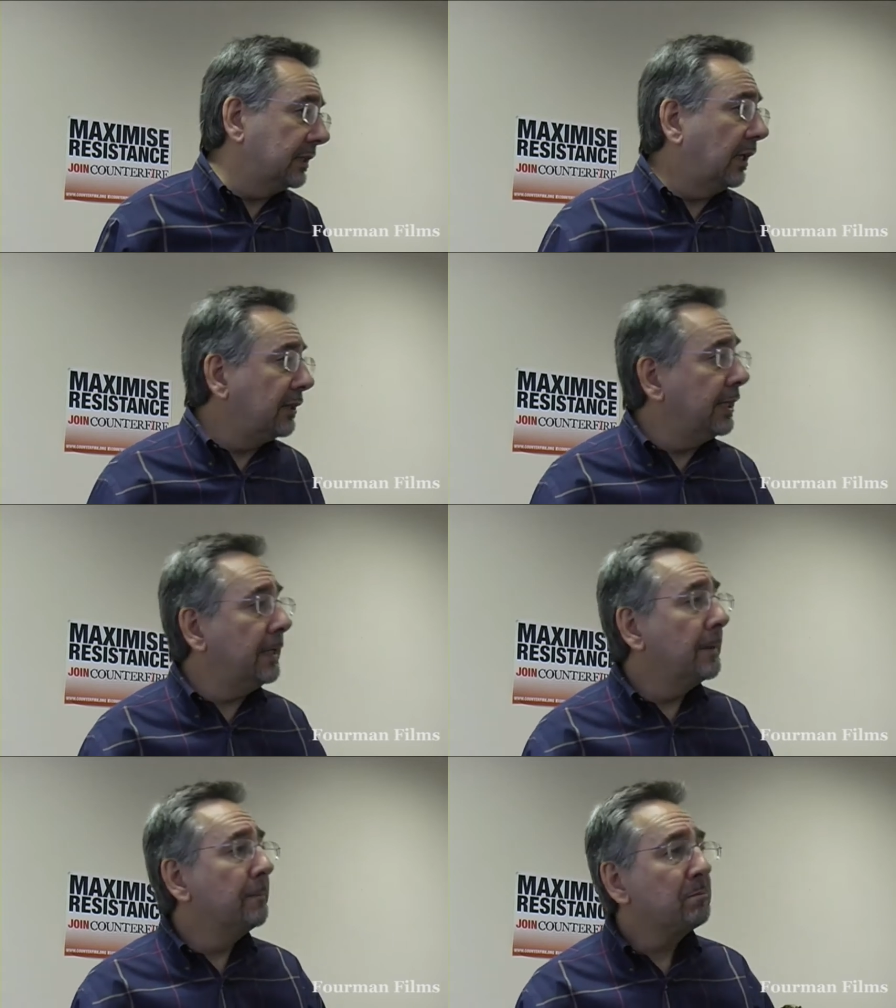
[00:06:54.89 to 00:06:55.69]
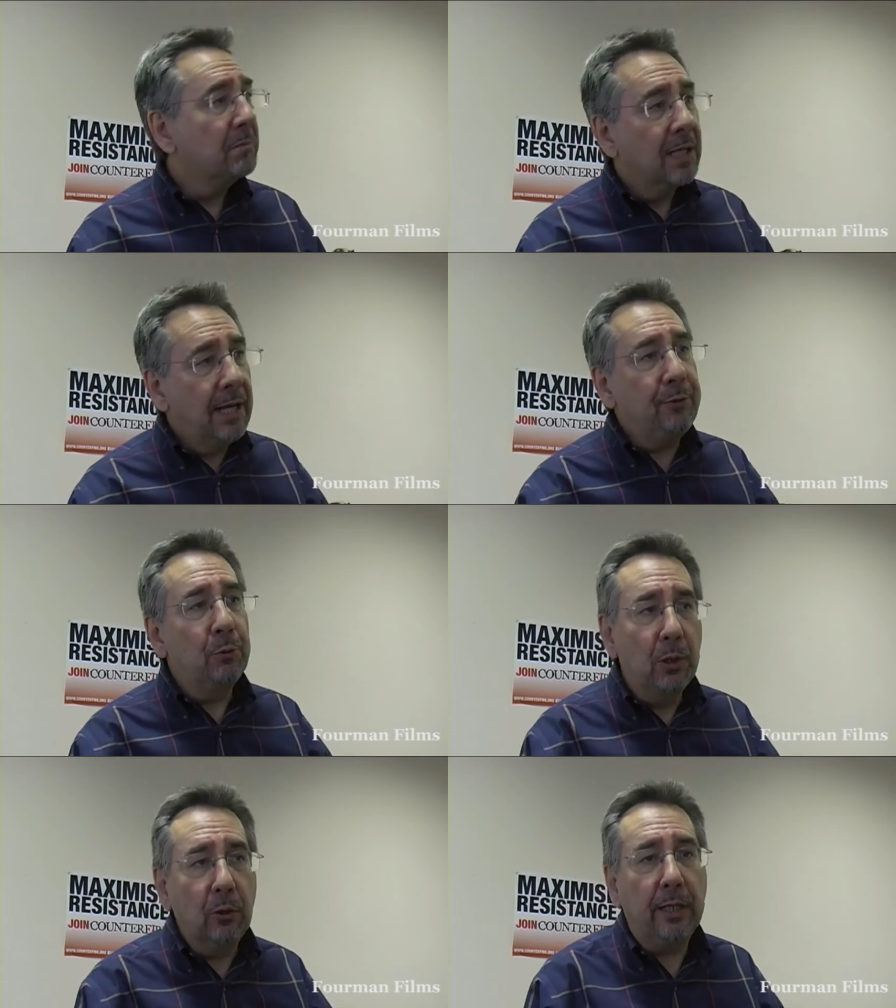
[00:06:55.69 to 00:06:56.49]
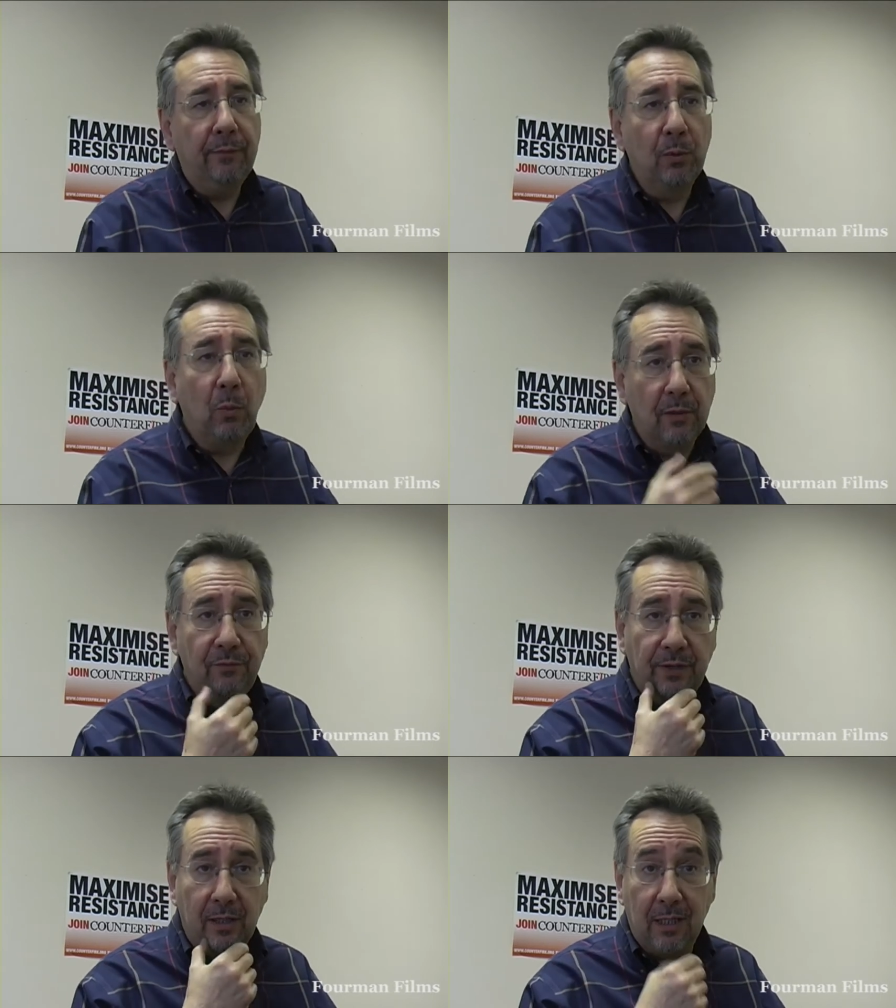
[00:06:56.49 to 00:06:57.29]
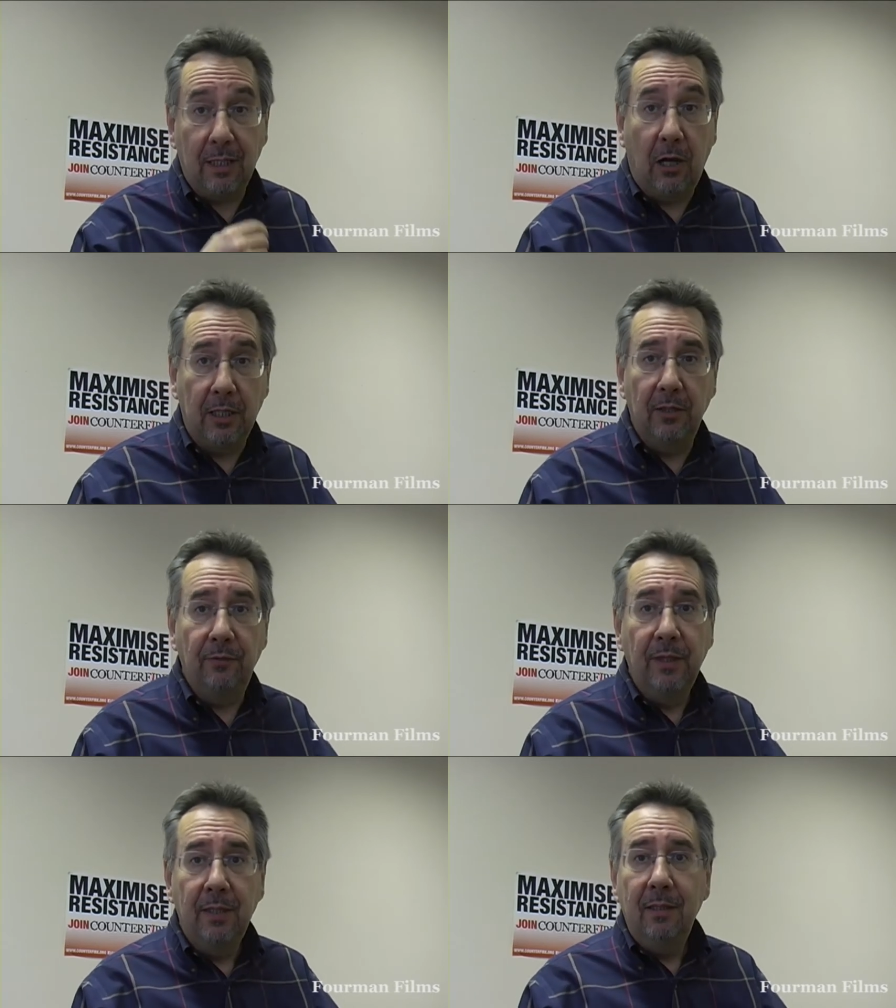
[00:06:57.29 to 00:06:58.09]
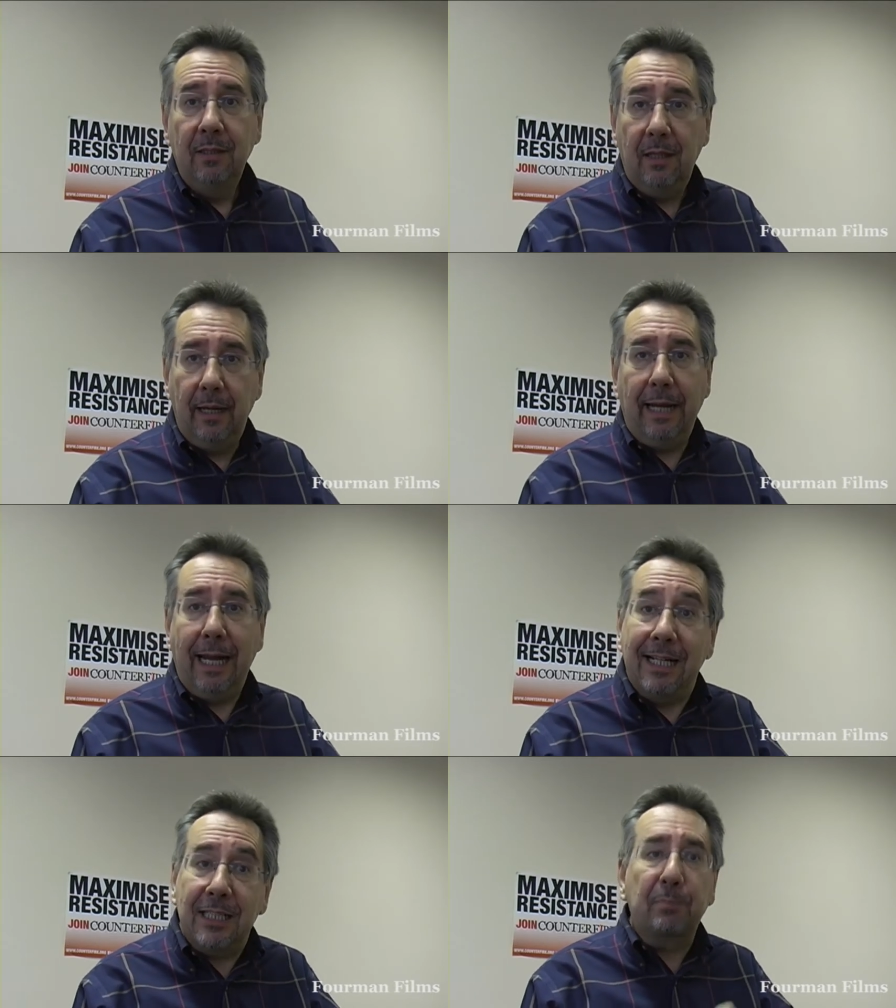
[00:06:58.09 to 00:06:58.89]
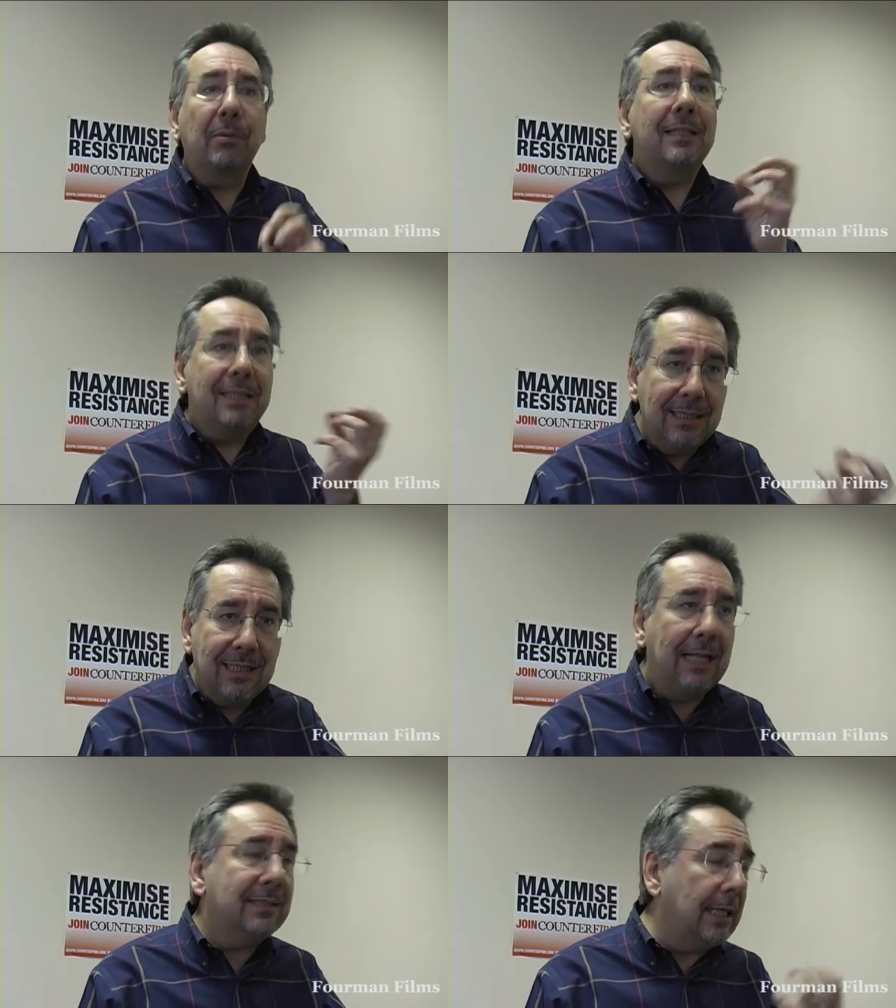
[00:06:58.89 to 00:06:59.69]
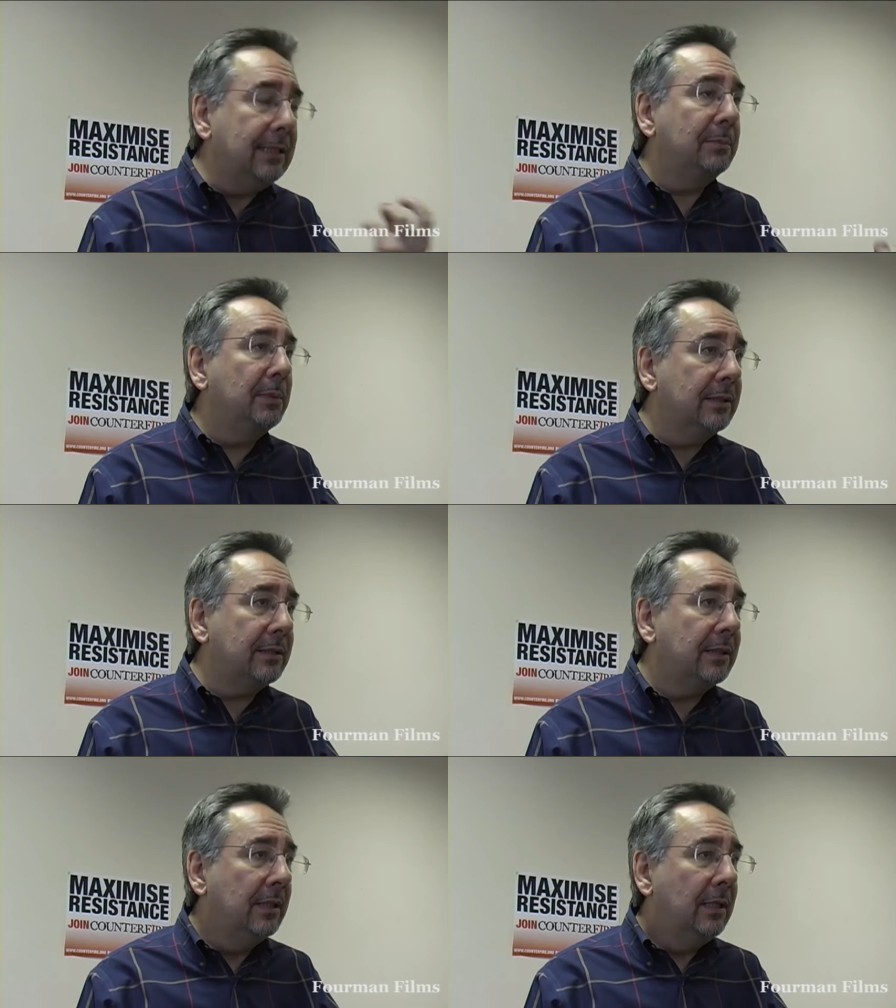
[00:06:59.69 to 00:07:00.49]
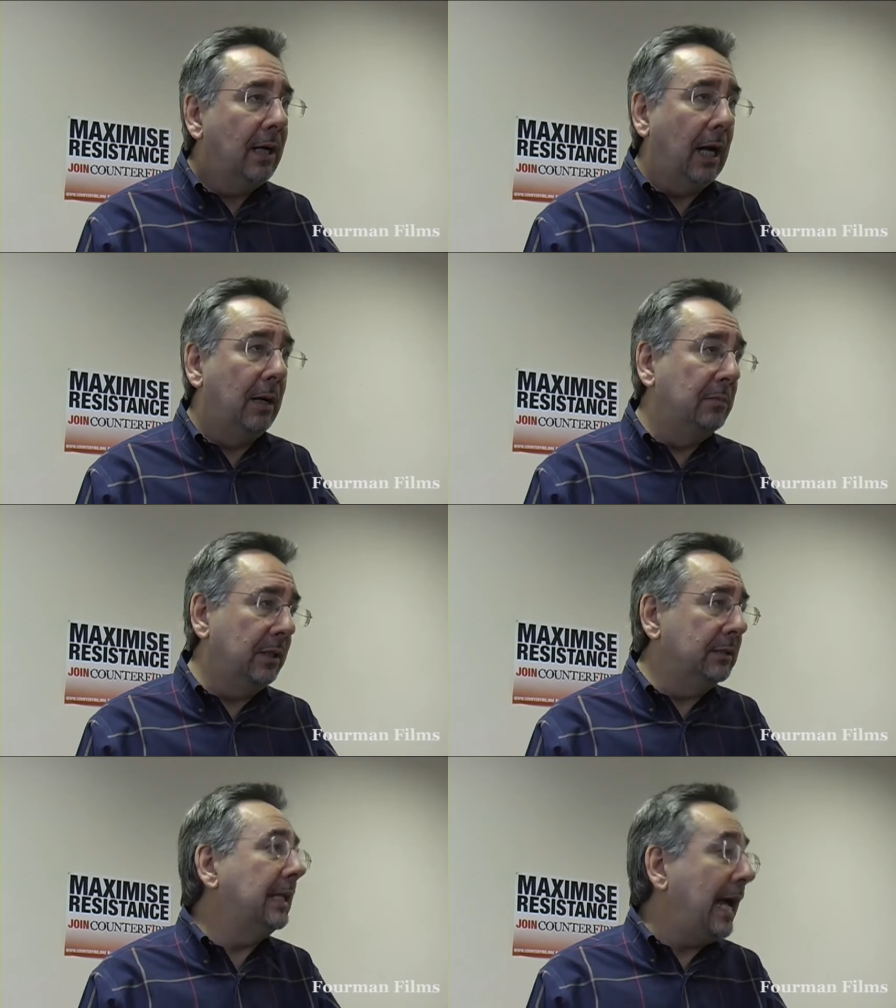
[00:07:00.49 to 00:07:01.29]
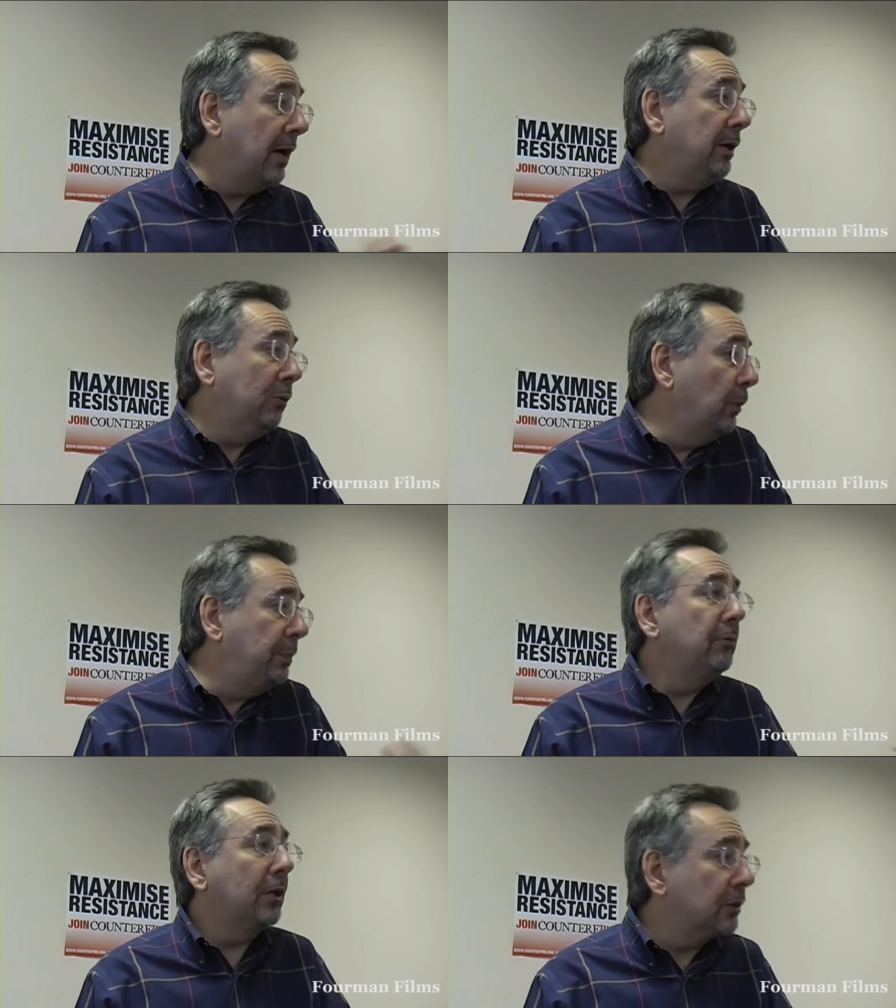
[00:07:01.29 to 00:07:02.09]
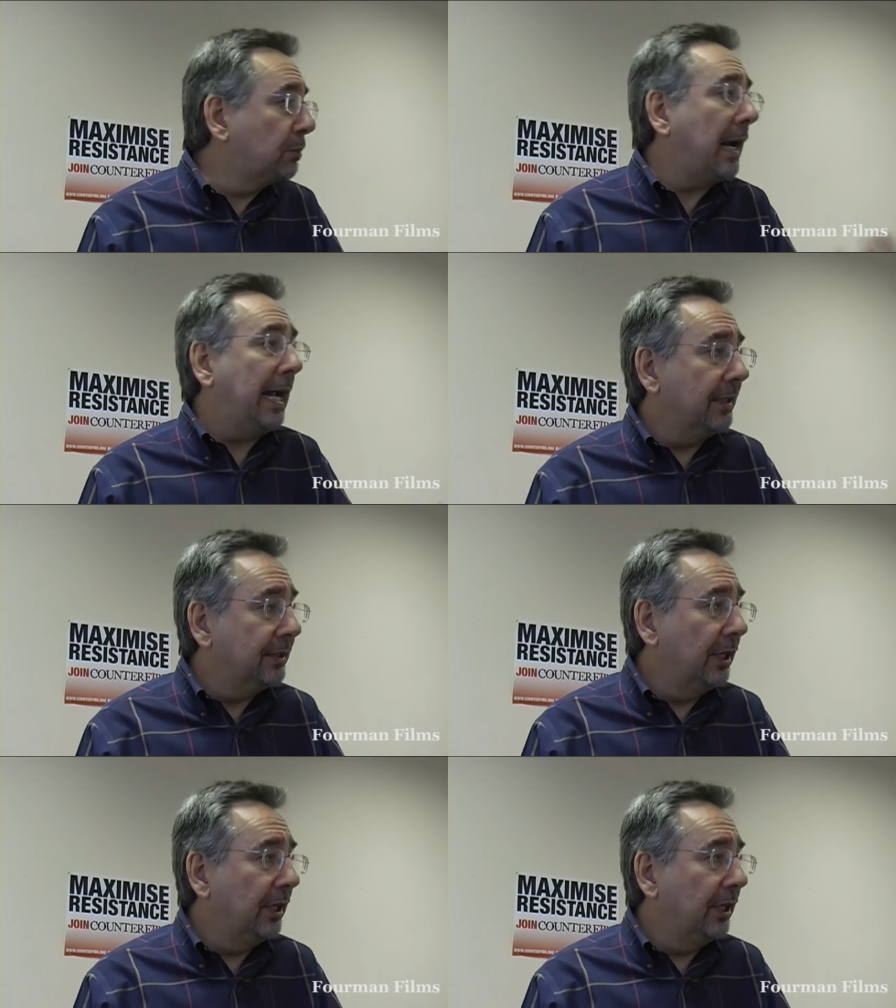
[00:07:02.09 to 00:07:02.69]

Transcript: And I think if you were looking for one figure that kind of expresses that sentiment, now it would be Russell Brand.